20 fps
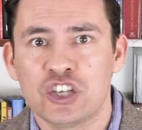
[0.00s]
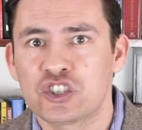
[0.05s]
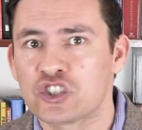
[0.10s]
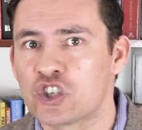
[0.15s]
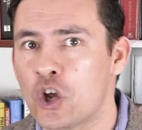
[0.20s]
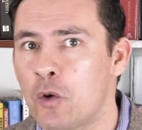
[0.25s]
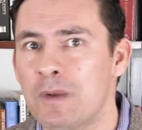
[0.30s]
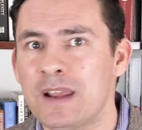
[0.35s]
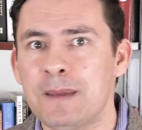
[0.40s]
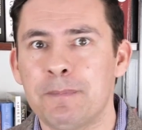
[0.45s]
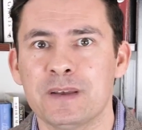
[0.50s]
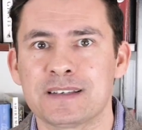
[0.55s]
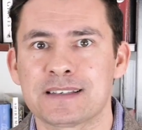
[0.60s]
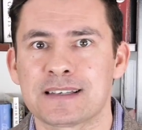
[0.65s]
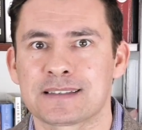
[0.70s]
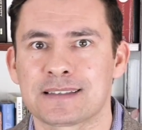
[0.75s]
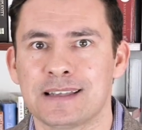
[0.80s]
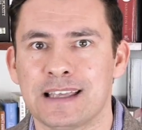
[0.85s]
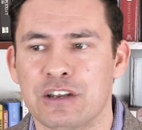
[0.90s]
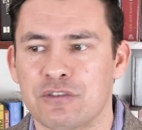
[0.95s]
So many
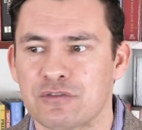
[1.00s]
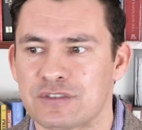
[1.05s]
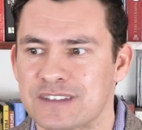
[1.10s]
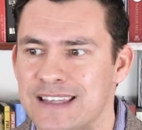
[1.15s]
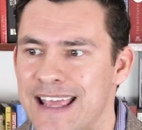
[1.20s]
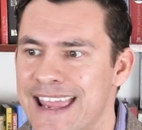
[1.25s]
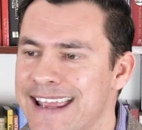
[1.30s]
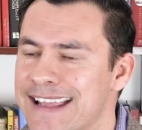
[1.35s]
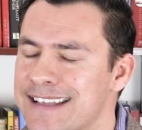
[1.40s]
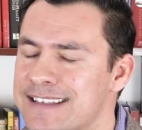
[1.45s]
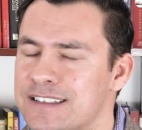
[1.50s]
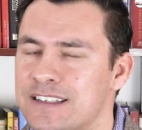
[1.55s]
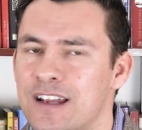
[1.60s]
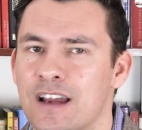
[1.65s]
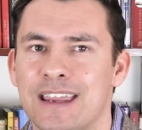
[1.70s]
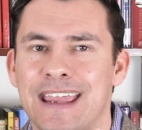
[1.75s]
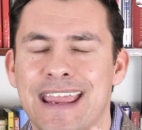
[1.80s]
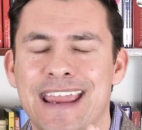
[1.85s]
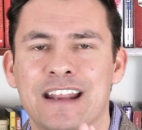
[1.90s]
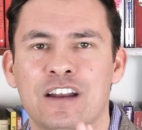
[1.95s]
business leaders, they get
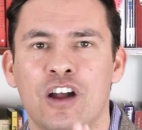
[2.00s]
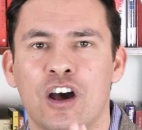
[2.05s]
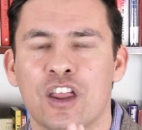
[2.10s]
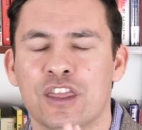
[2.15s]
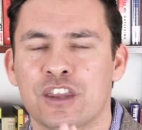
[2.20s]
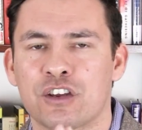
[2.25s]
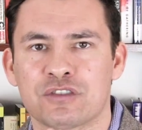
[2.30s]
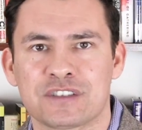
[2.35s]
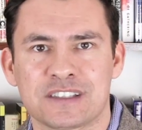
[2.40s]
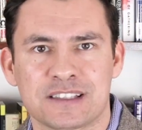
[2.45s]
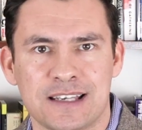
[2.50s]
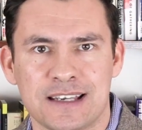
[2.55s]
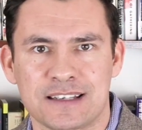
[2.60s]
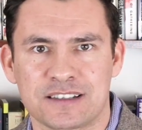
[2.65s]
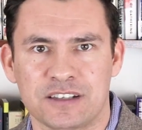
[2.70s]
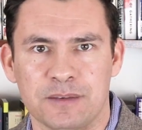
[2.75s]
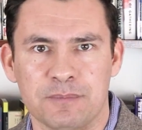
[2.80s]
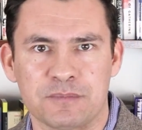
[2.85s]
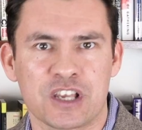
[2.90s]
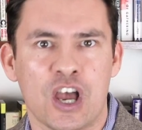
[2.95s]
stuck in on their
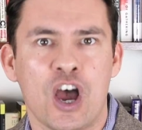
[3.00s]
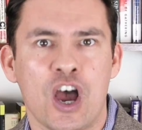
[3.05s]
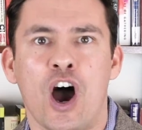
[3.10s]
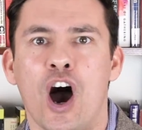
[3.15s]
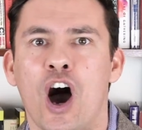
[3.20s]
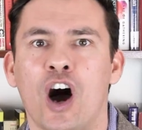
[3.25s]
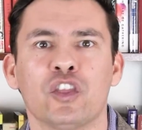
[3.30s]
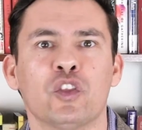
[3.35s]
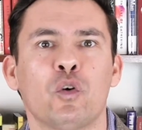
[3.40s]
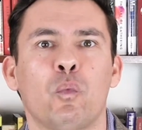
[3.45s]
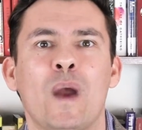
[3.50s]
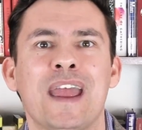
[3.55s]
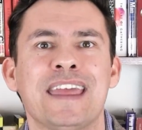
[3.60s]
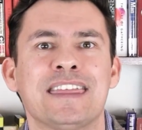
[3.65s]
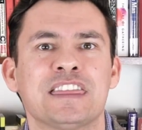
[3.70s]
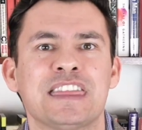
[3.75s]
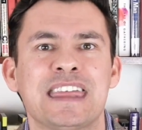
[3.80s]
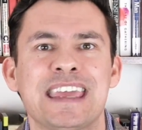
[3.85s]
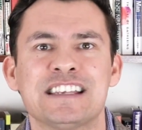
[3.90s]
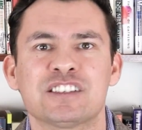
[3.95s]
systems, on the way
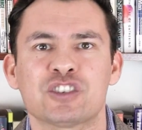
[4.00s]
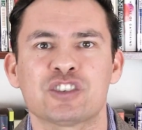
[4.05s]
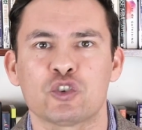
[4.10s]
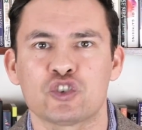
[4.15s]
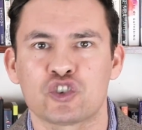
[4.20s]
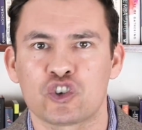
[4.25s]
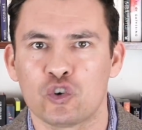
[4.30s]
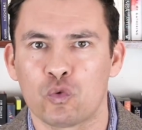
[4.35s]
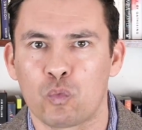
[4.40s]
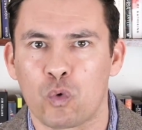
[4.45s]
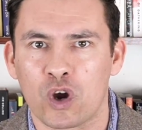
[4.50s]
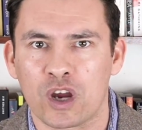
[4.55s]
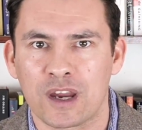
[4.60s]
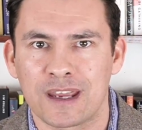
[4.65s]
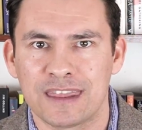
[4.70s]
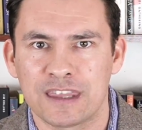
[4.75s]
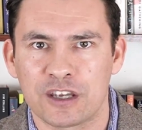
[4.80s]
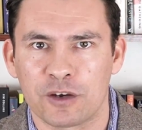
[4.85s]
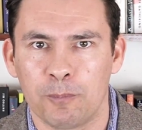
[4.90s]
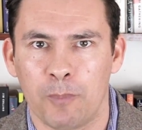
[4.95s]
things should
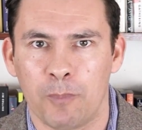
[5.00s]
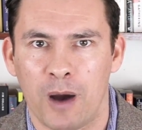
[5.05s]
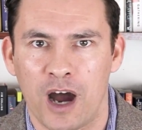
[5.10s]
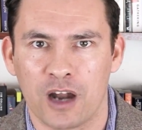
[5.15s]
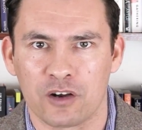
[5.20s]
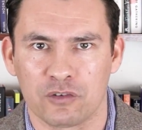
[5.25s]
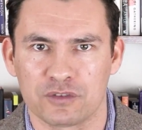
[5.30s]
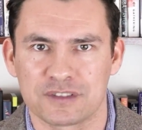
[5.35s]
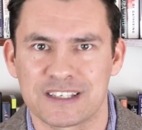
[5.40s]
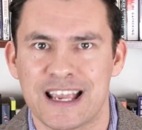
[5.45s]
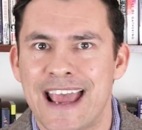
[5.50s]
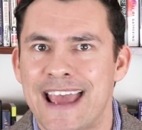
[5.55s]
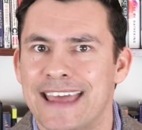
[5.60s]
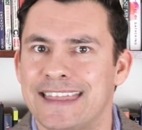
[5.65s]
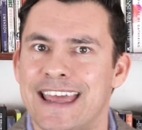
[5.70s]
work in their models.